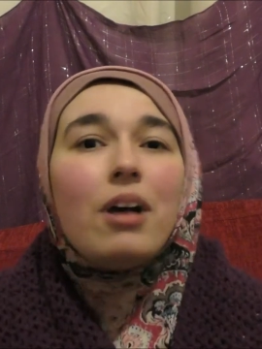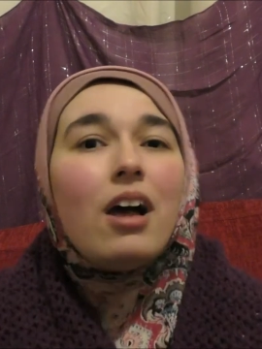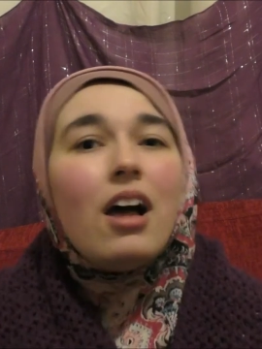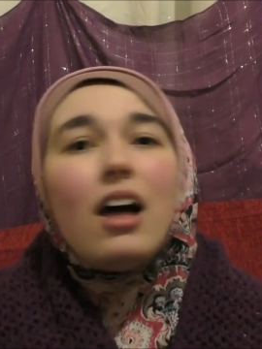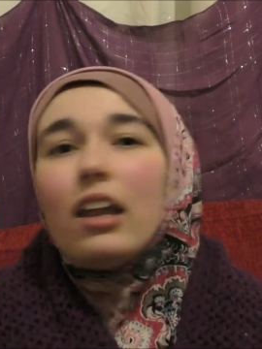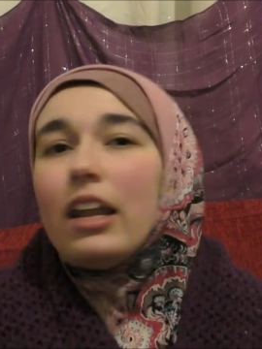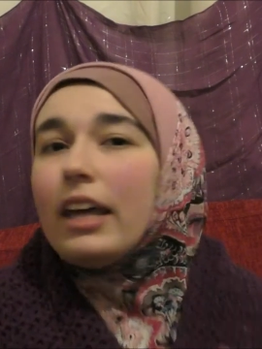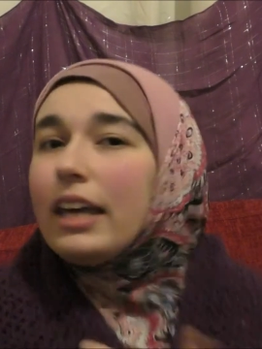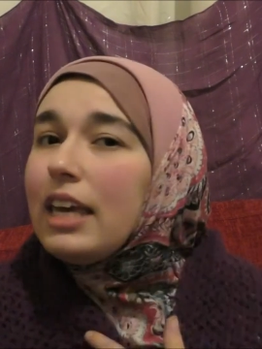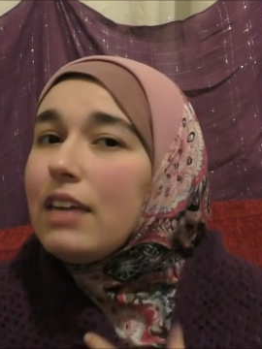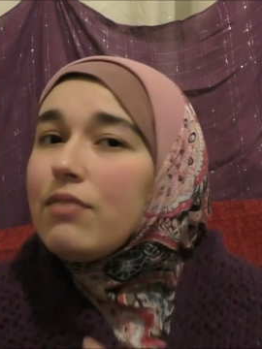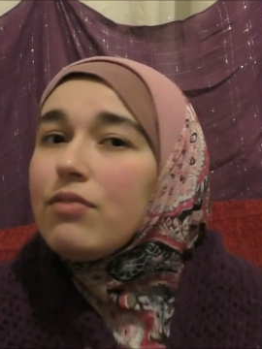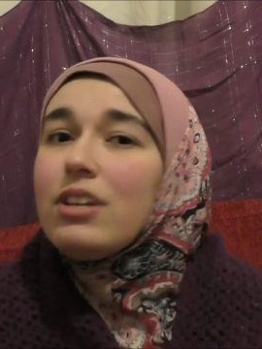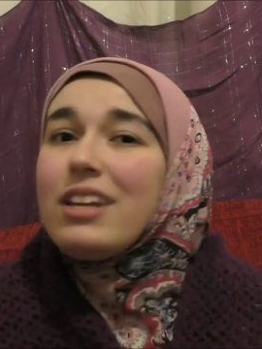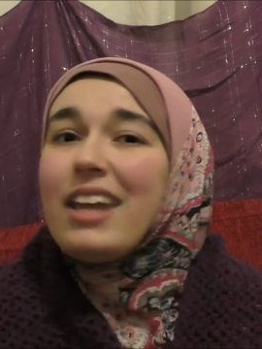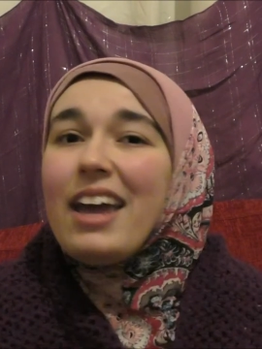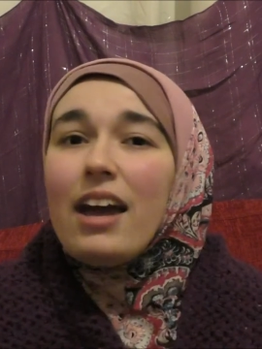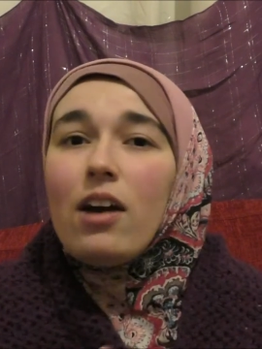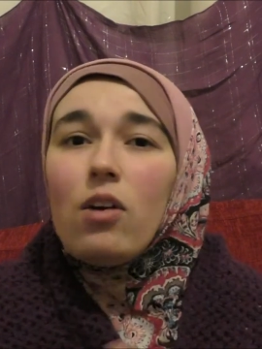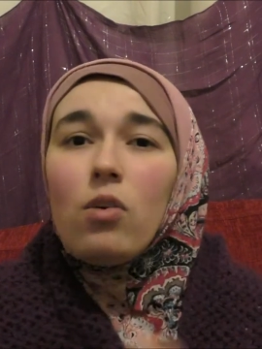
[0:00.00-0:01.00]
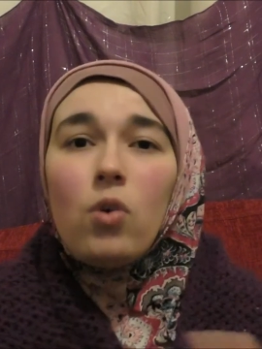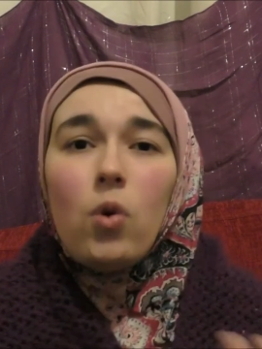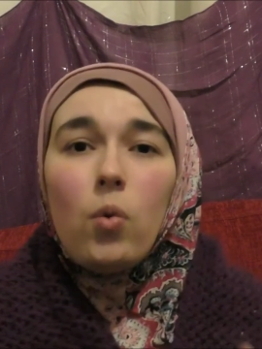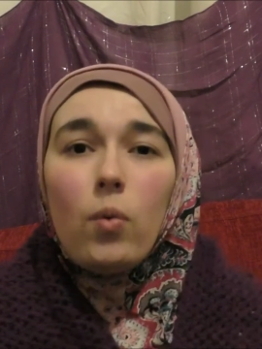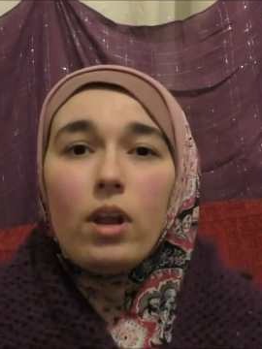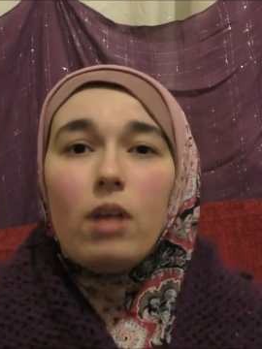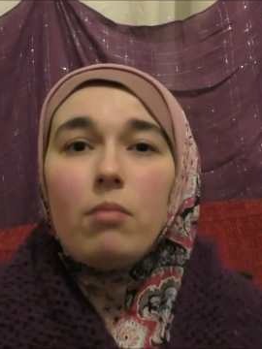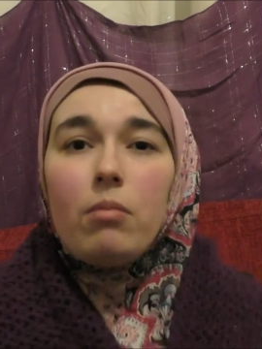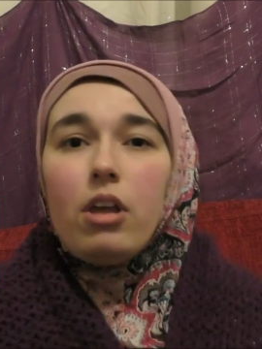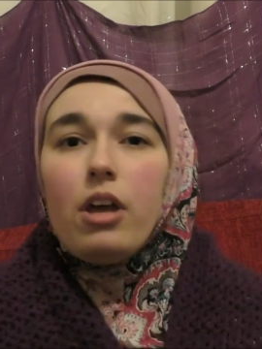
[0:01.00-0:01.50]
Like, even now, when
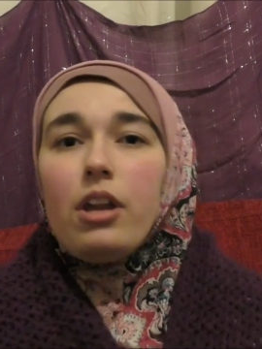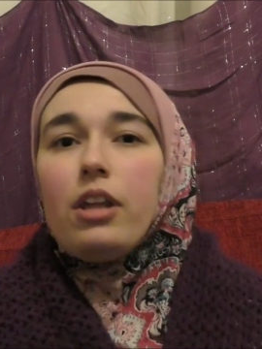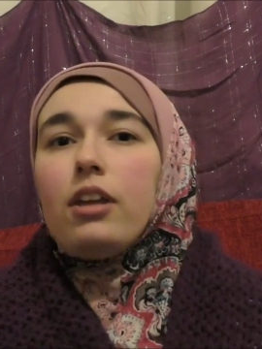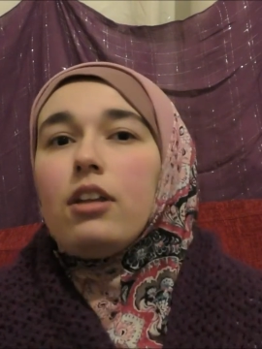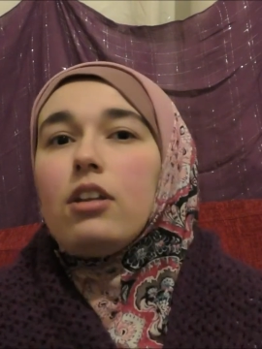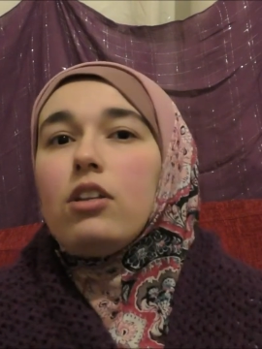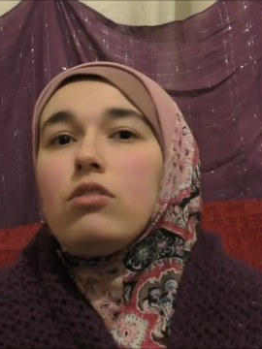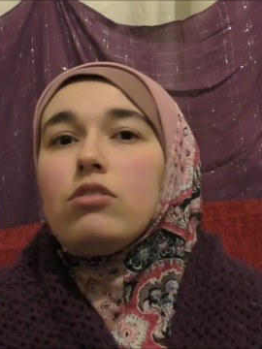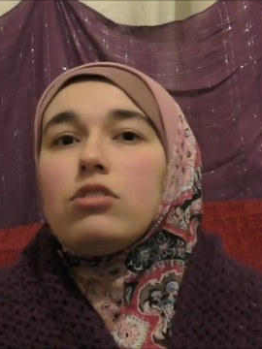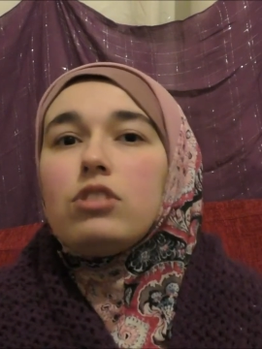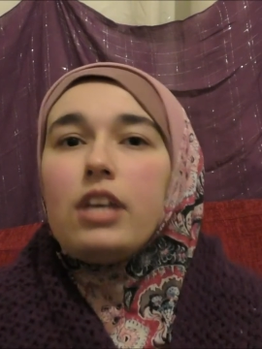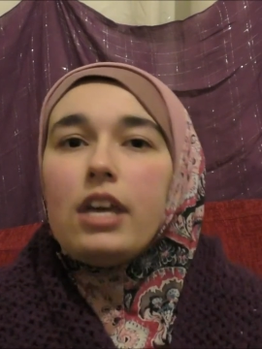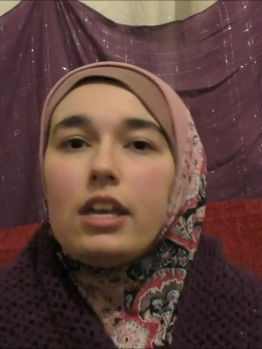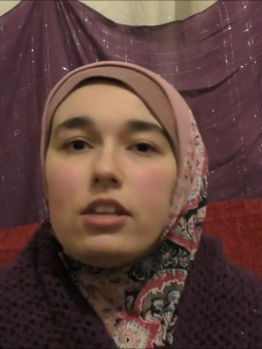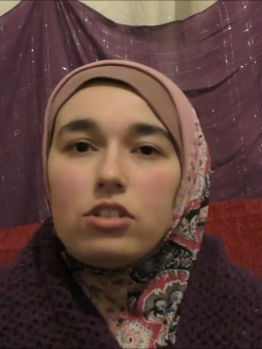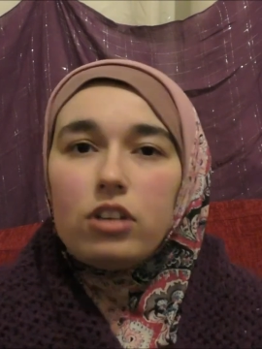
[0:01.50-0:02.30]
I'm learning a new stitch,